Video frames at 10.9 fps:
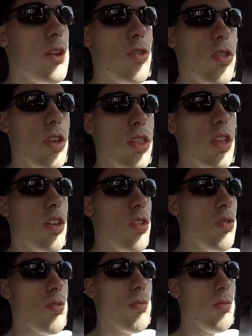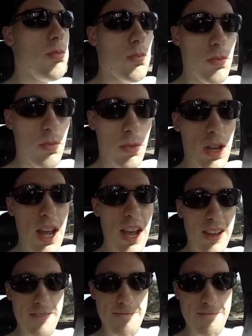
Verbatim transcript: interesting thing. But yeah.